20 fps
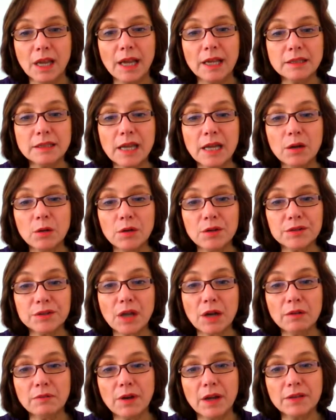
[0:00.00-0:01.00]
And they
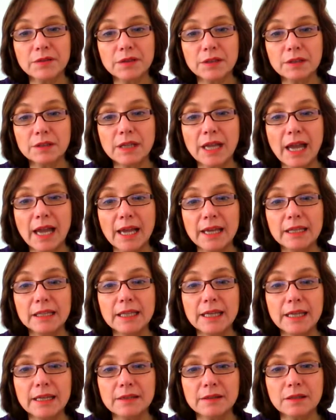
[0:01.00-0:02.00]
also want an
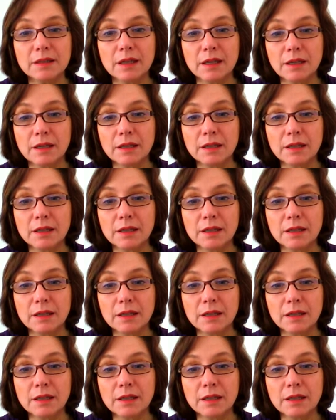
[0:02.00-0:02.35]
elite